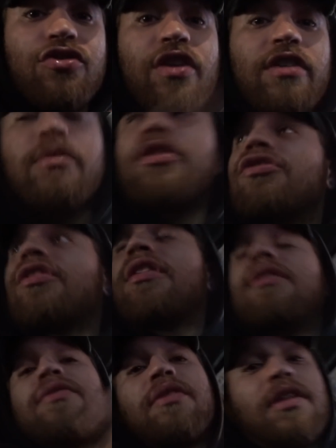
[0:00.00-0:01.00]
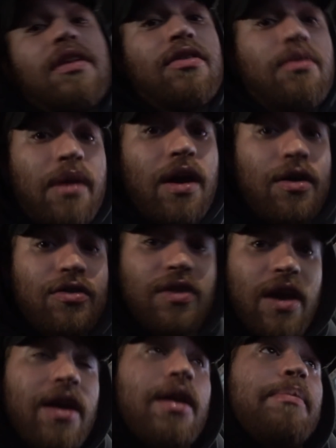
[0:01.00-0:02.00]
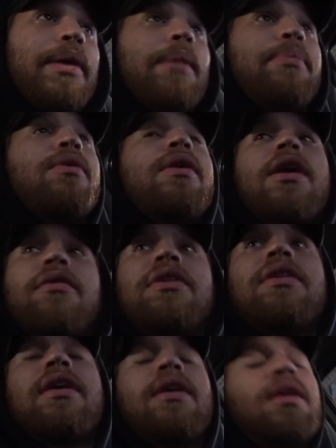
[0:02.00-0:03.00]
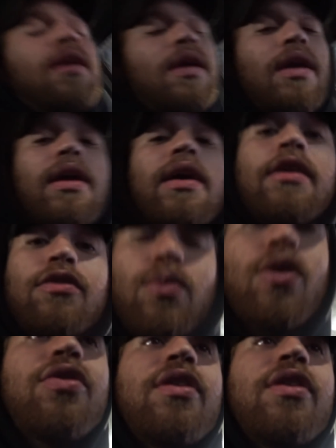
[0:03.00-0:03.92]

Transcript: transmission, 50,000 miles, got it, paper and everything. It's worth